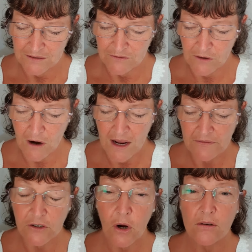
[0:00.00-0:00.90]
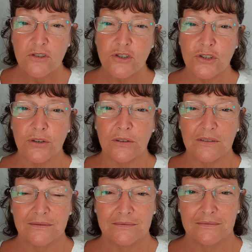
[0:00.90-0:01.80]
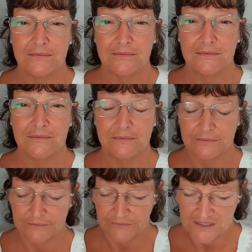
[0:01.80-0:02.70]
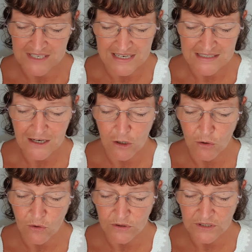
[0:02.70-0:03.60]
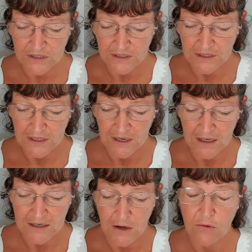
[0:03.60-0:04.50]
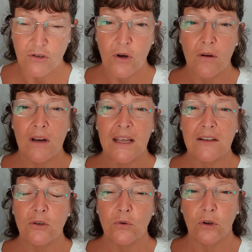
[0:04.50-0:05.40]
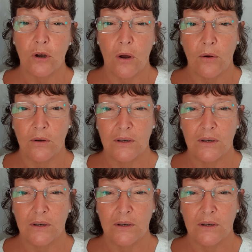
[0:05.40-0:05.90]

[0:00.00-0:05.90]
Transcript: For I have got you, says the Lord, and I will not let you go.